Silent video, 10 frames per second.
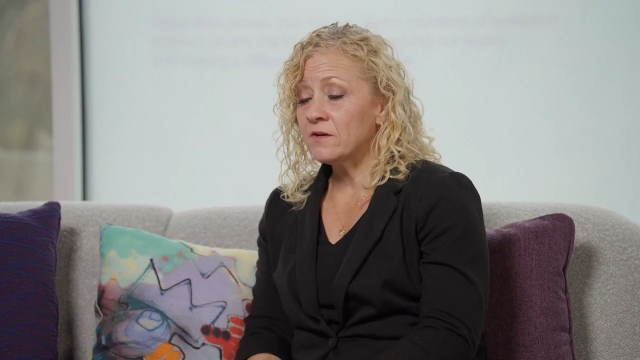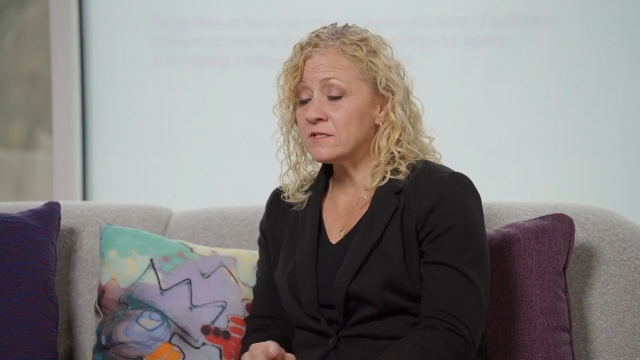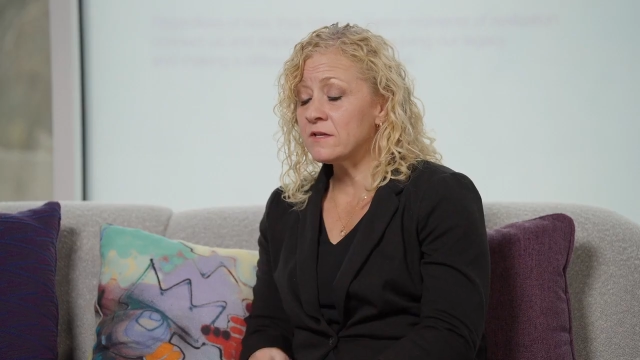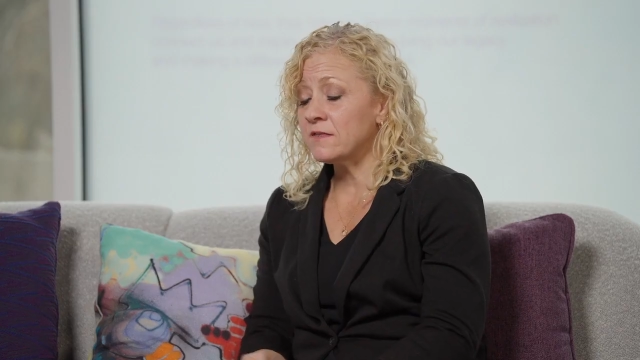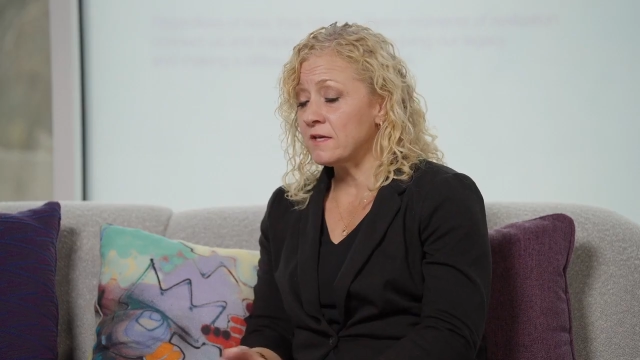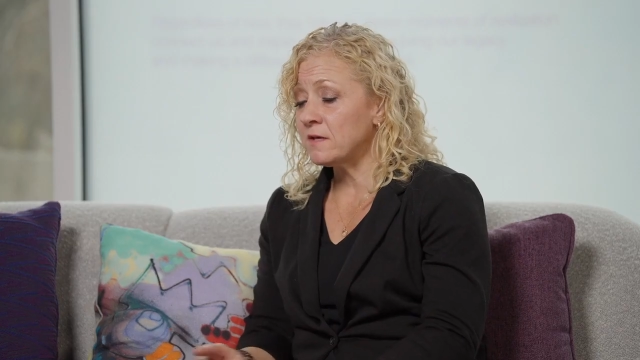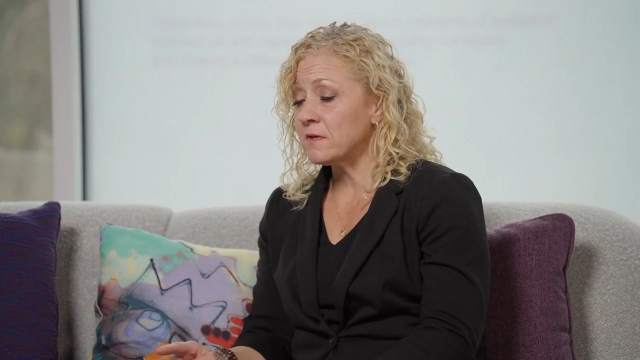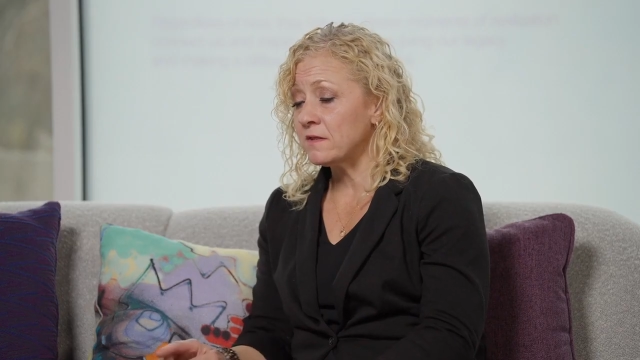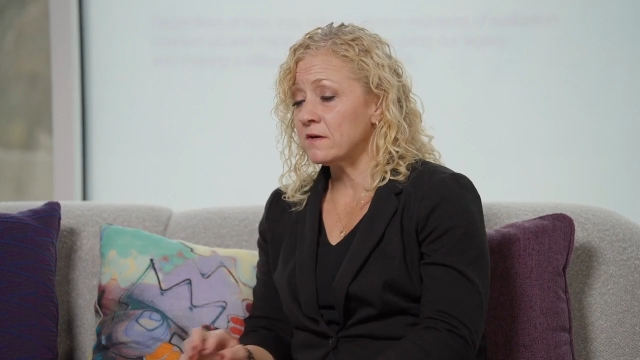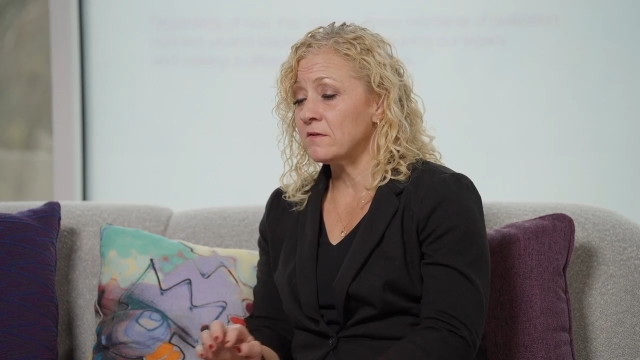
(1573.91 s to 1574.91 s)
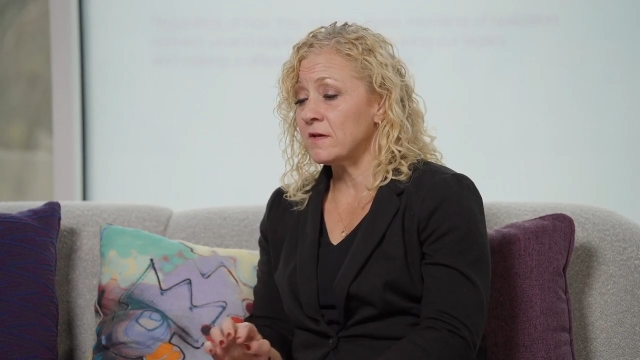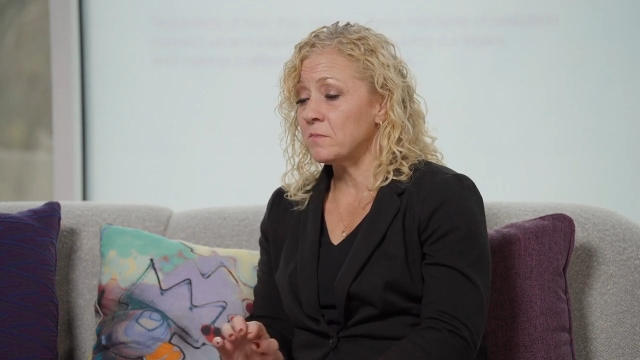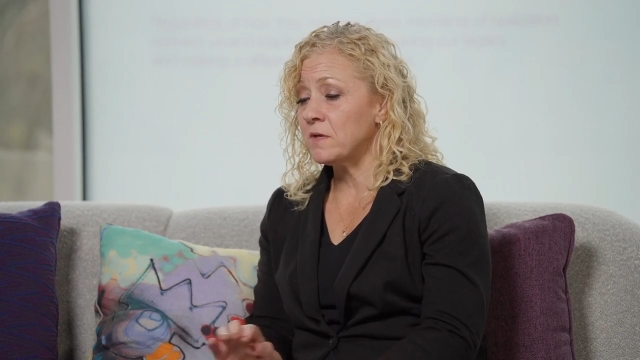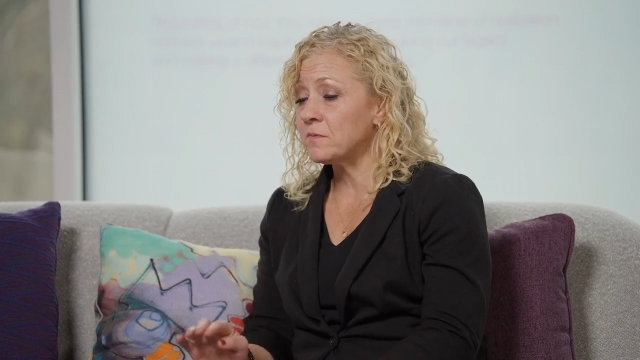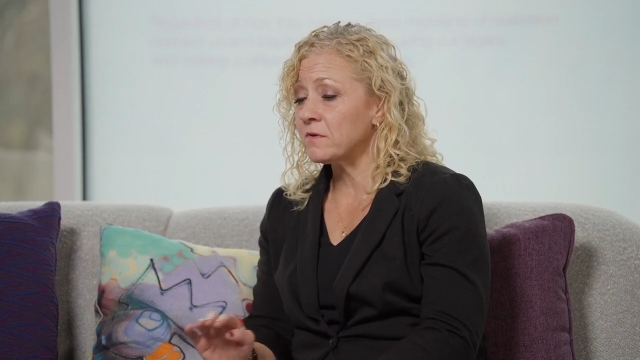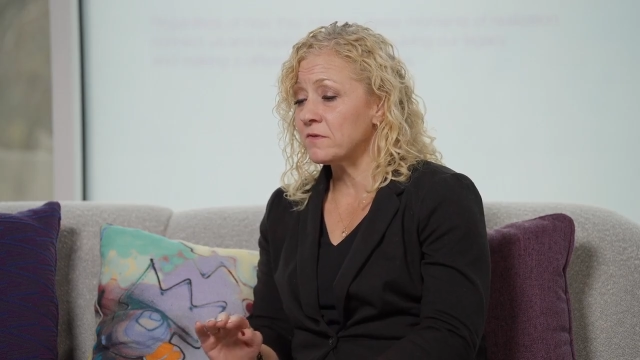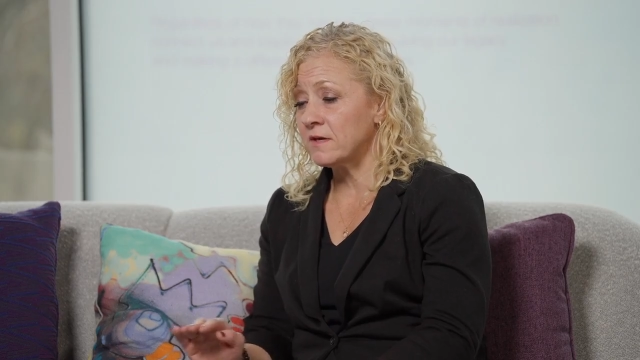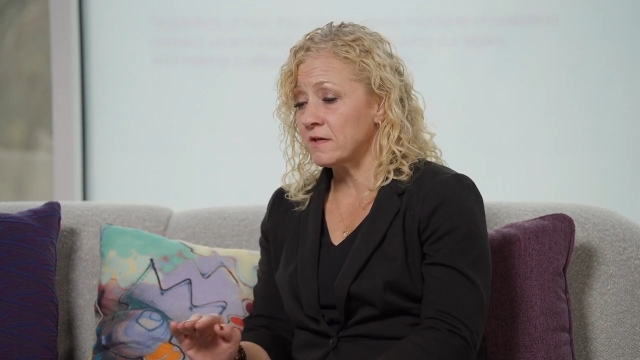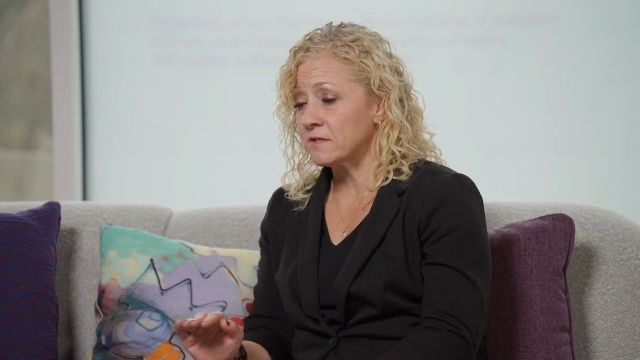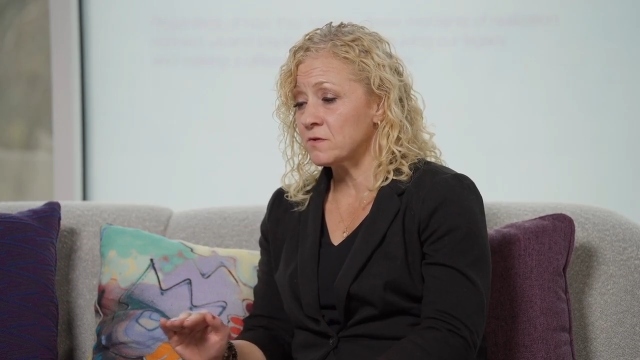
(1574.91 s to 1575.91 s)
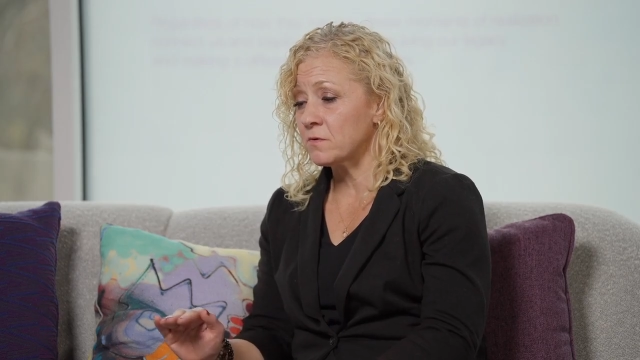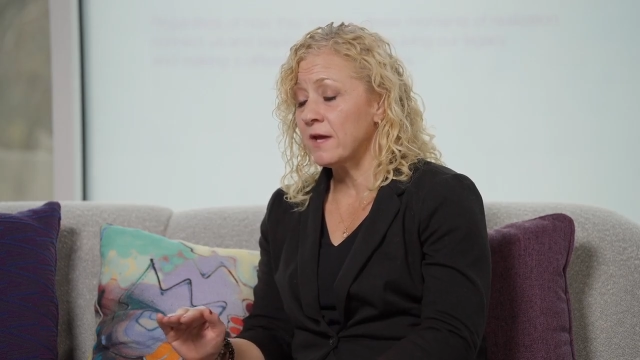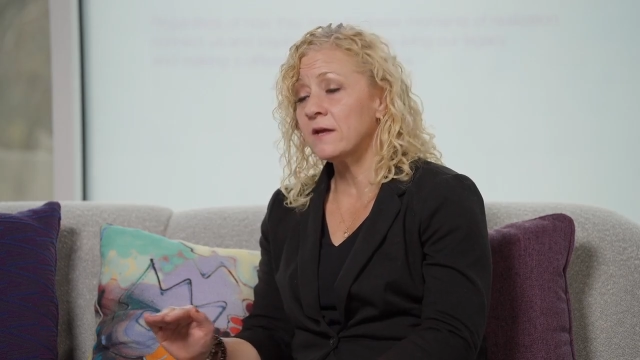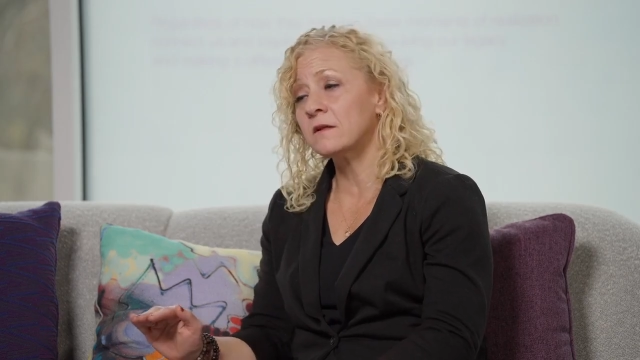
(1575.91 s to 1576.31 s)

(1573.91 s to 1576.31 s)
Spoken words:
there's a theme in there that people think it's okay